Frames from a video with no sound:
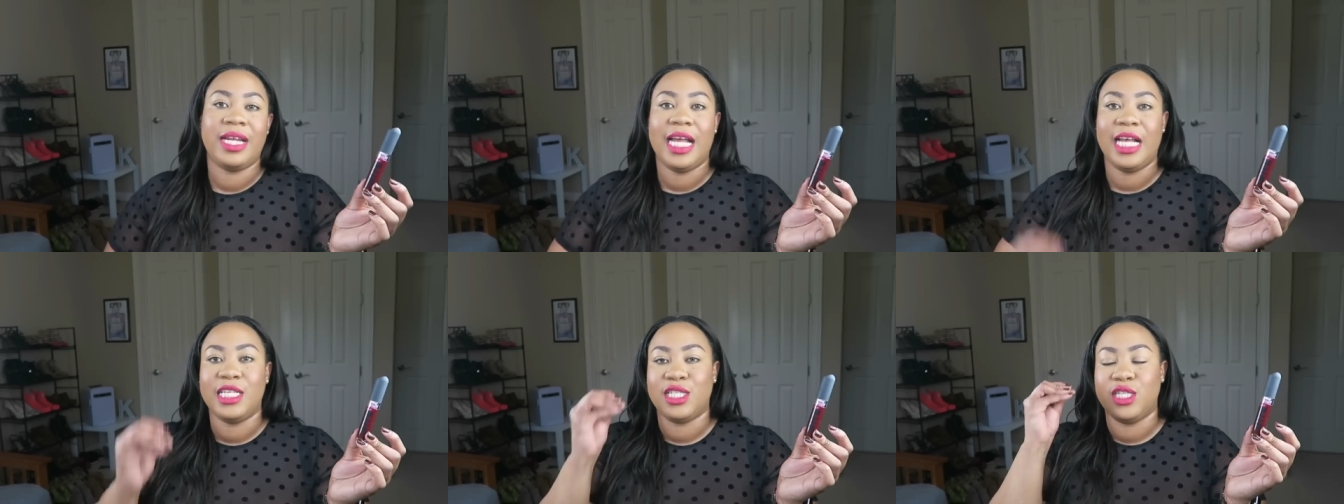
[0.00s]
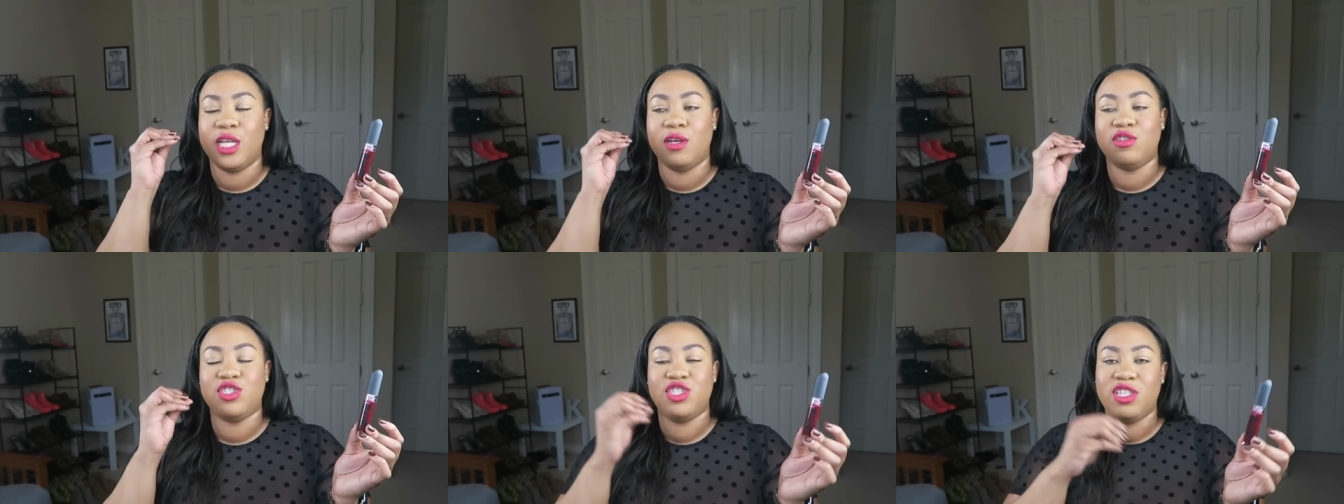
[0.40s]
It has
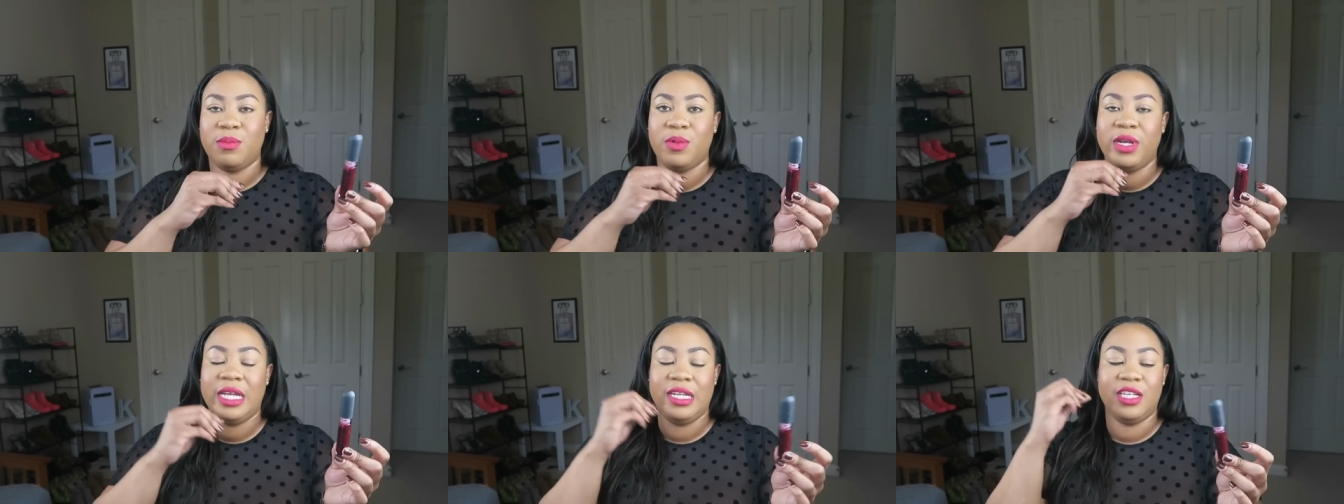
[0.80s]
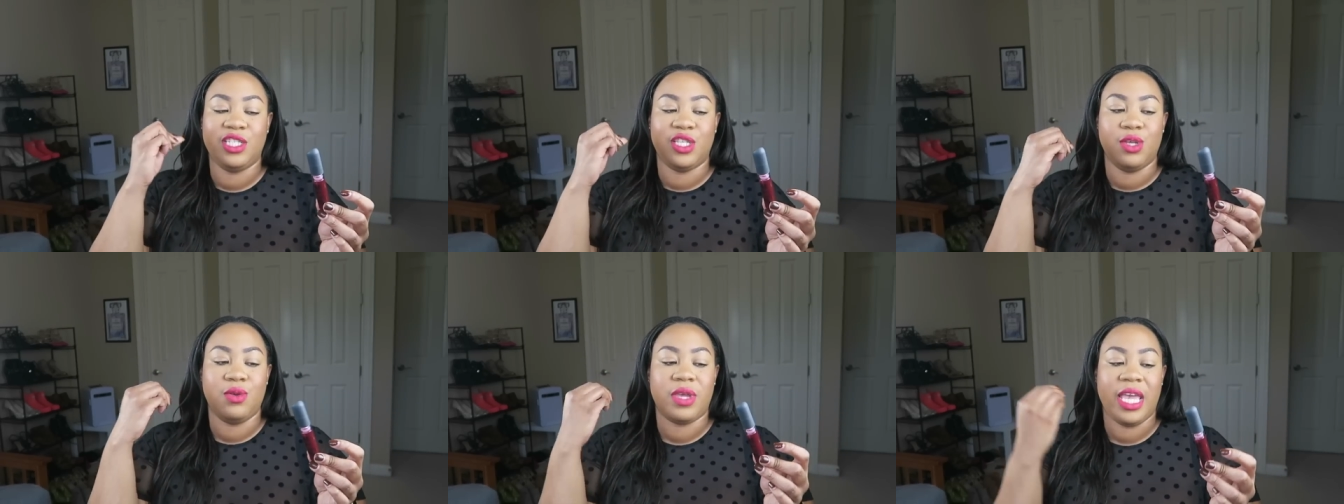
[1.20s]
no shimmer in it,
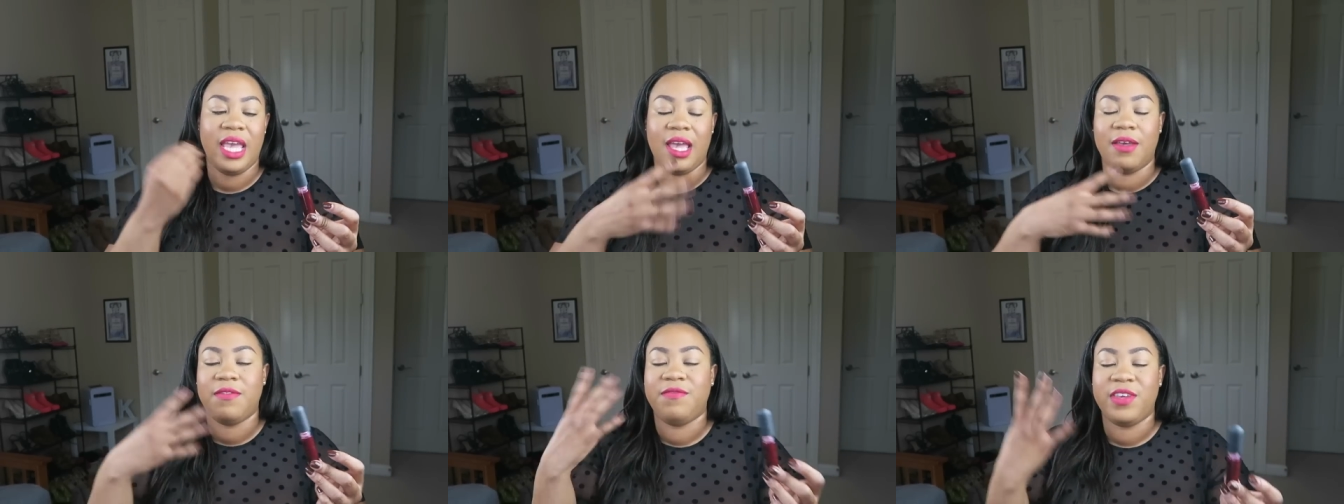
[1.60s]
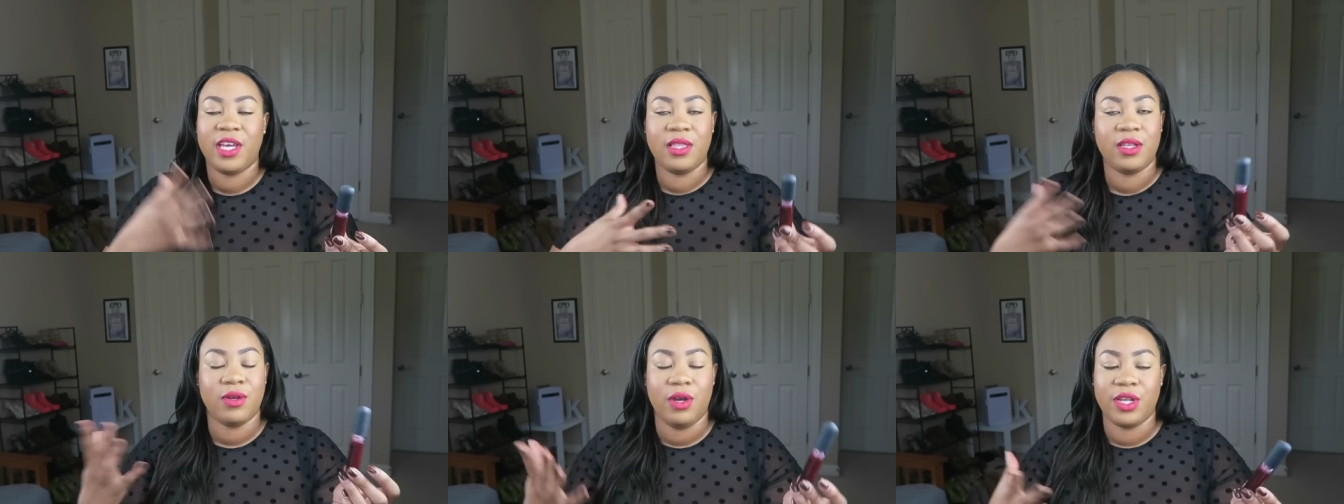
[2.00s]
so you can't
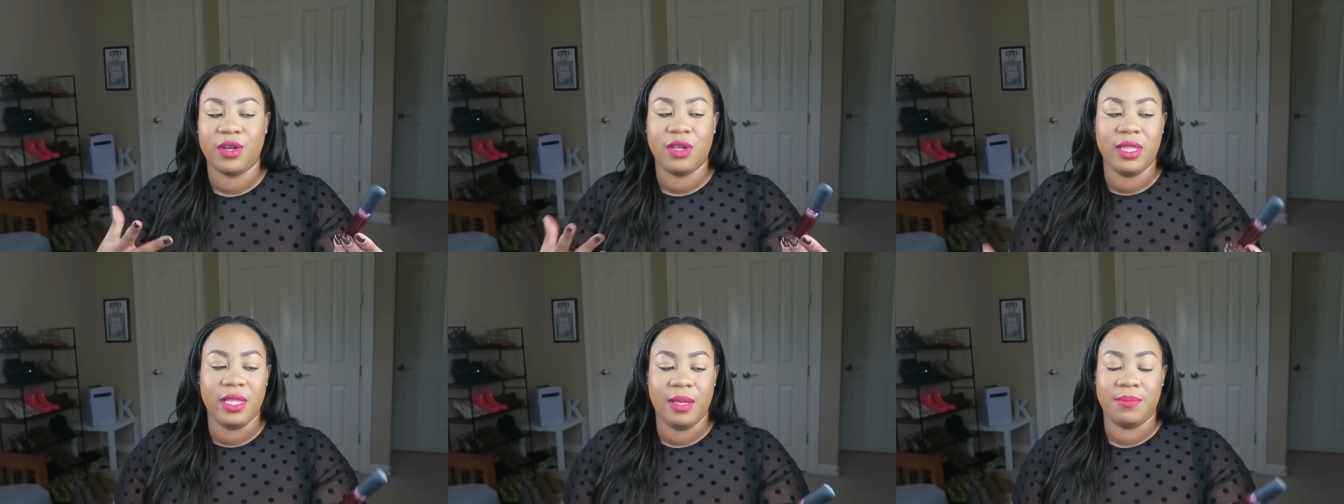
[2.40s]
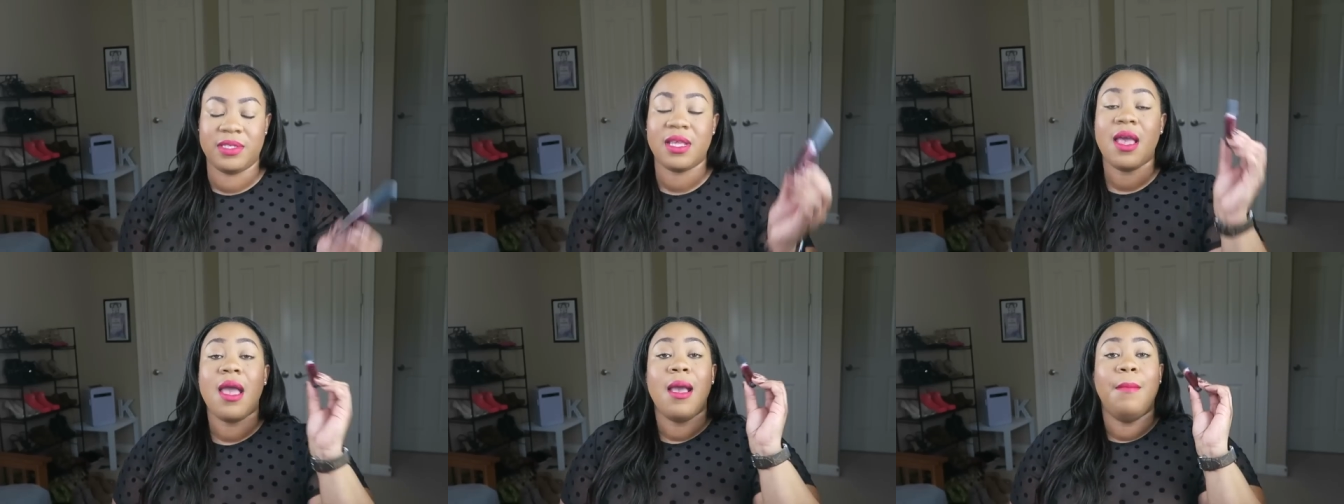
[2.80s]
feel it on your lips,